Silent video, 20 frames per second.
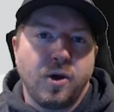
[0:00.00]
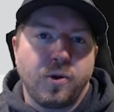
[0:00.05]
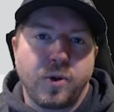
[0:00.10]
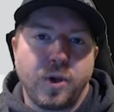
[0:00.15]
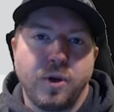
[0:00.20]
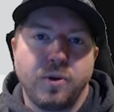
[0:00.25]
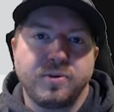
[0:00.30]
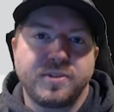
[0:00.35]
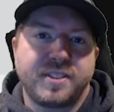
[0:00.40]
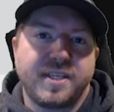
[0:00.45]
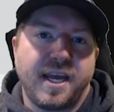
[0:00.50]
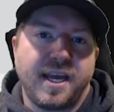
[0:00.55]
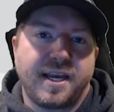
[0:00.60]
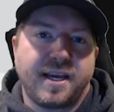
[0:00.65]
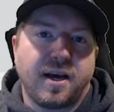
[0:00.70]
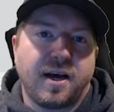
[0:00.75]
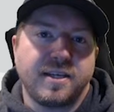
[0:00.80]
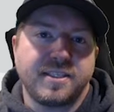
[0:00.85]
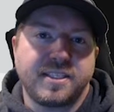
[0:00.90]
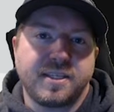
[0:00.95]
We used a
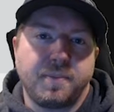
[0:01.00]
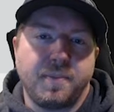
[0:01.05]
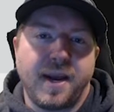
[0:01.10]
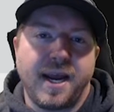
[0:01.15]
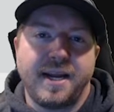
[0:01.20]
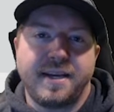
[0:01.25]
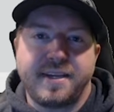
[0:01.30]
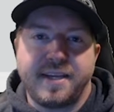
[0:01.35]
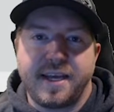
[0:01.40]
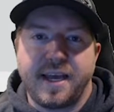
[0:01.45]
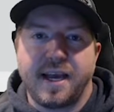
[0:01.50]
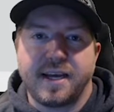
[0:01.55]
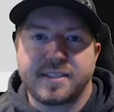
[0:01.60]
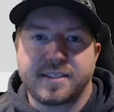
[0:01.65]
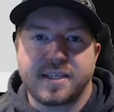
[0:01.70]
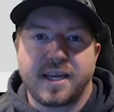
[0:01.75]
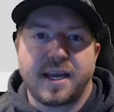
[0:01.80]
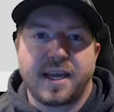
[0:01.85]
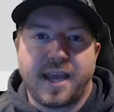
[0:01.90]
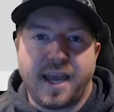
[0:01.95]
custom
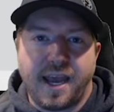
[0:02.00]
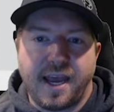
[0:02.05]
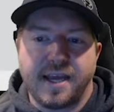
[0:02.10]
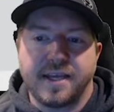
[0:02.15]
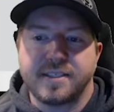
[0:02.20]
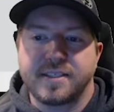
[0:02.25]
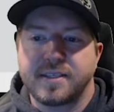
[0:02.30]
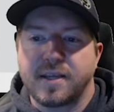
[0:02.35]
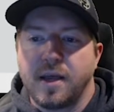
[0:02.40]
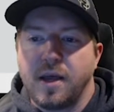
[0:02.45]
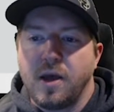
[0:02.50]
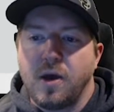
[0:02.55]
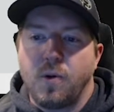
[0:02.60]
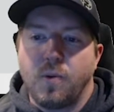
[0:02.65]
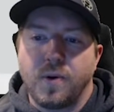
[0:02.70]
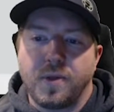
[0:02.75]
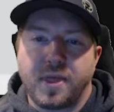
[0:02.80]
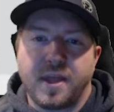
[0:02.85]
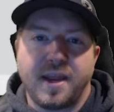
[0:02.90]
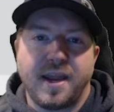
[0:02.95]
ATX case
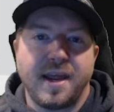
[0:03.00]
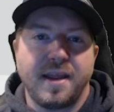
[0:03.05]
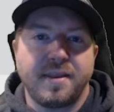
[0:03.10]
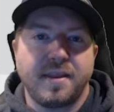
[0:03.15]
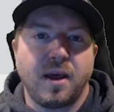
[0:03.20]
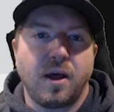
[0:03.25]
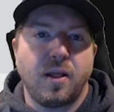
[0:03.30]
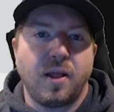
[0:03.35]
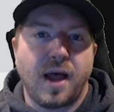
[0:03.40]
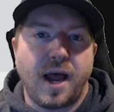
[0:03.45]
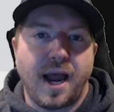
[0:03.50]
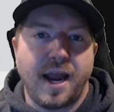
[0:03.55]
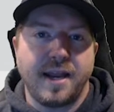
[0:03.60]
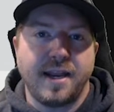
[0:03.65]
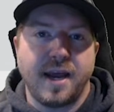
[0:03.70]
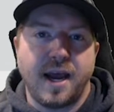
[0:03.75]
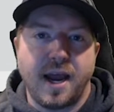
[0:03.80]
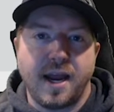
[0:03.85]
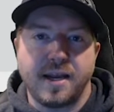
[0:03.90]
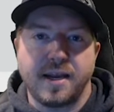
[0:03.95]
with an Intel
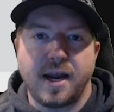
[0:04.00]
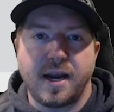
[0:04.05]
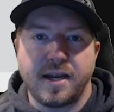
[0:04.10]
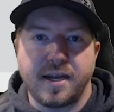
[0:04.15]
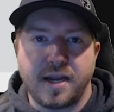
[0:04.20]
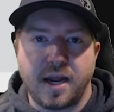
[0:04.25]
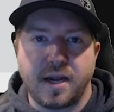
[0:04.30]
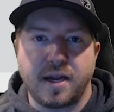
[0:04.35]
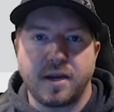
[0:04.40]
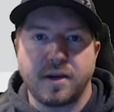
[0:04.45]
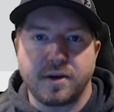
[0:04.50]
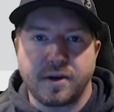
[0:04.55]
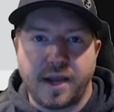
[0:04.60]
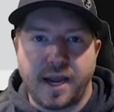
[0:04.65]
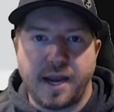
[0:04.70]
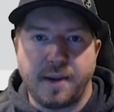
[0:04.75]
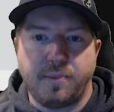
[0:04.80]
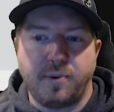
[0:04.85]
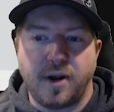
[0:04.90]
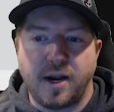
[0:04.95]

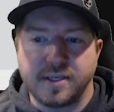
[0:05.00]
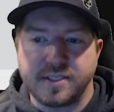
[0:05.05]
i9-9900K